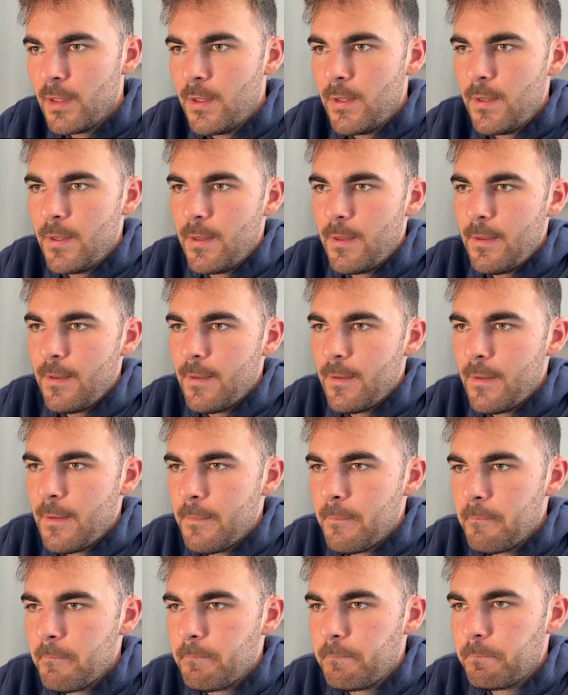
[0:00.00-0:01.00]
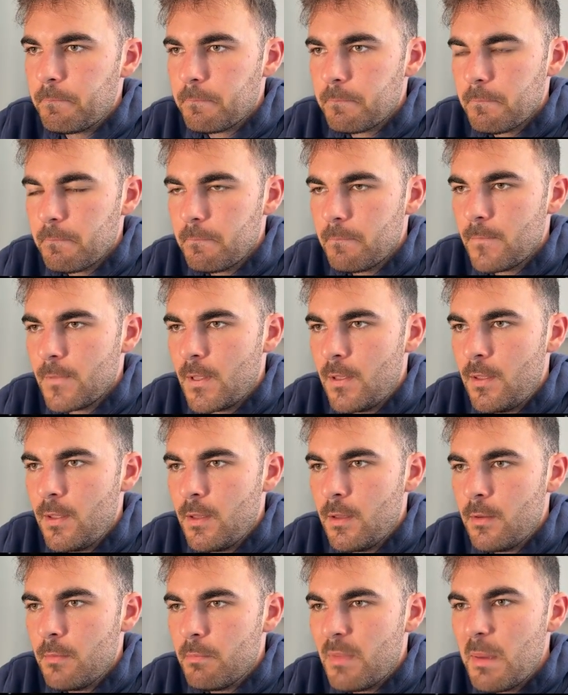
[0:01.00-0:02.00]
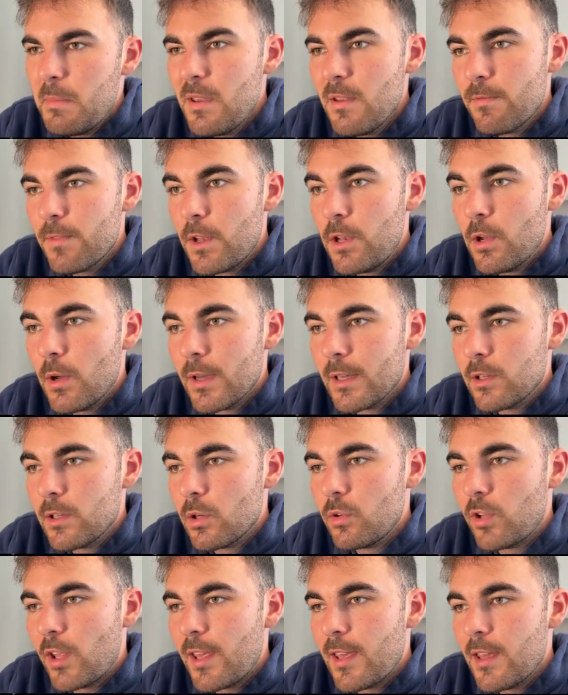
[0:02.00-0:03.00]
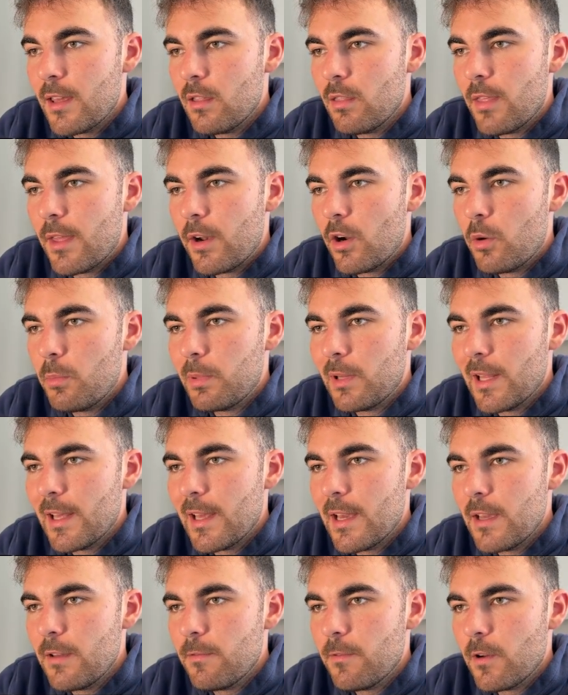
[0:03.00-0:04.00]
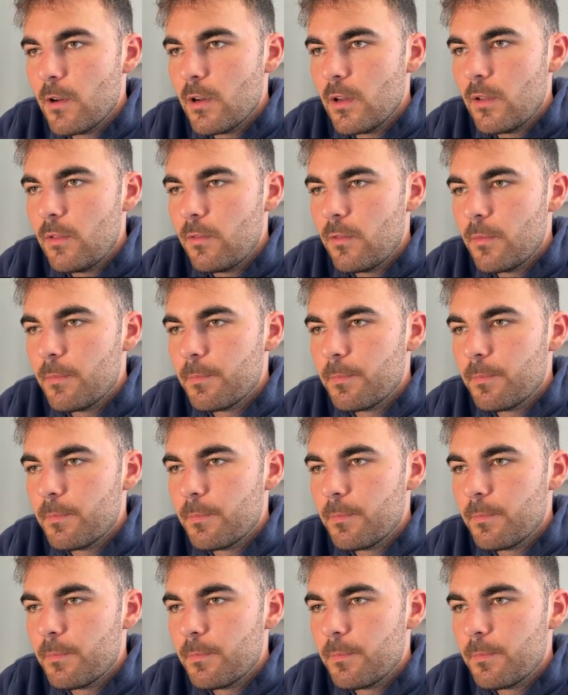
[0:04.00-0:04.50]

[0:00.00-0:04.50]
Maybe if the knight goes here, then I'll play a5.